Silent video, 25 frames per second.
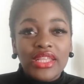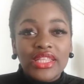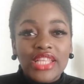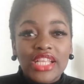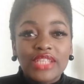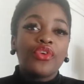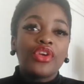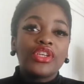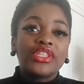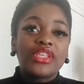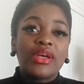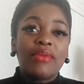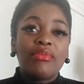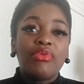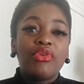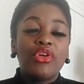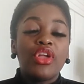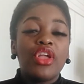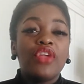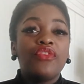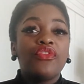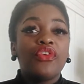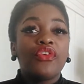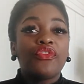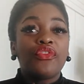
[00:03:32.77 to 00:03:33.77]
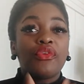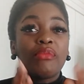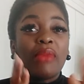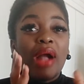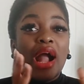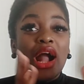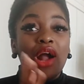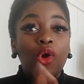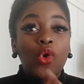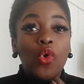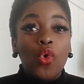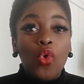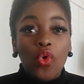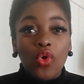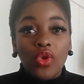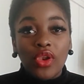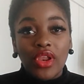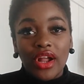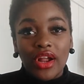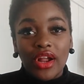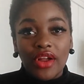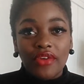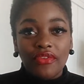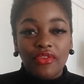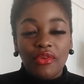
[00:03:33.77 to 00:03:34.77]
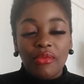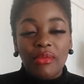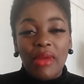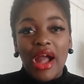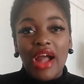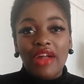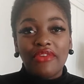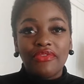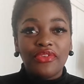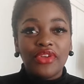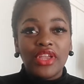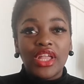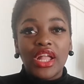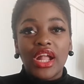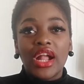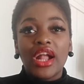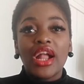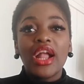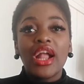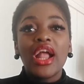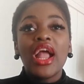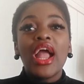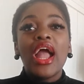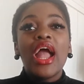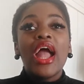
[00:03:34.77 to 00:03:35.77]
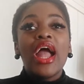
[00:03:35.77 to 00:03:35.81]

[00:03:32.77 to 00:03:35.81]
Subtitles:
For example, if you're from Angola, from Africa,